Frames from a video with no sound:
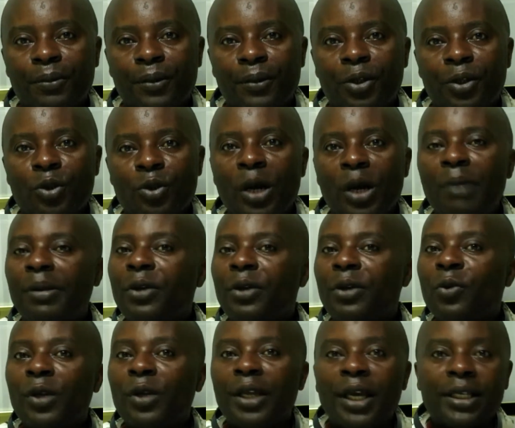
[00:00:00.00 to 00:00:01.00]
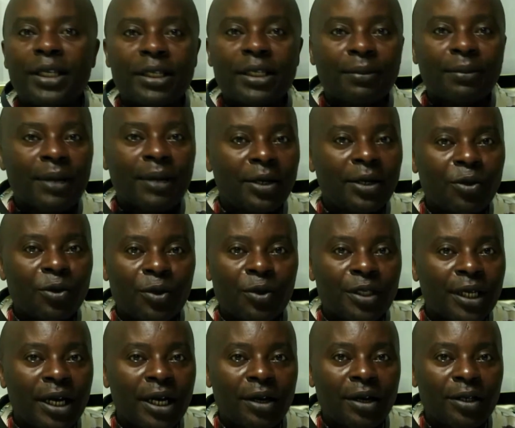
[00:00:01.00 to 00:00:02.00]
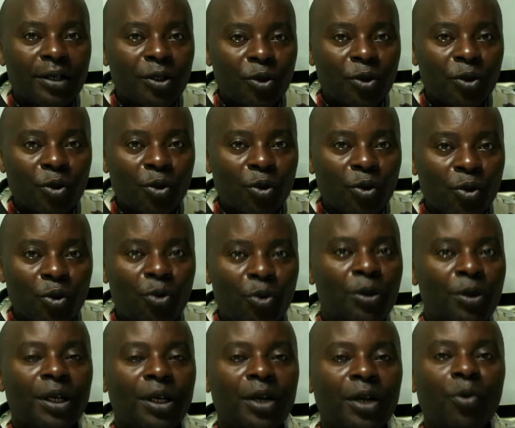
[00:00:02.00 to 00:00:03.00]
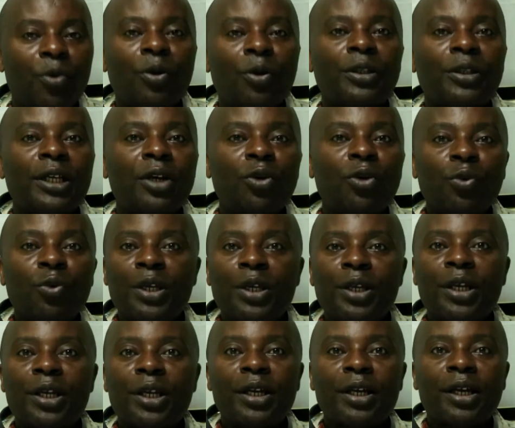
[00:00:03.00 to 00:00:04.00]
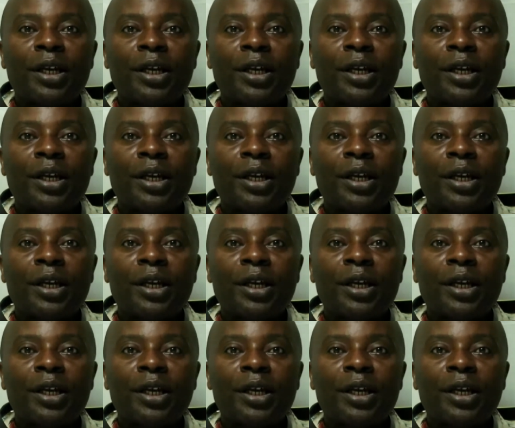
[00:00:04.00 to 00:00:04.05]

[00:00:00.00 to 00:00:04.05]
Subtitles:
So, I mean, you will get some countries that are so good in what they're doing.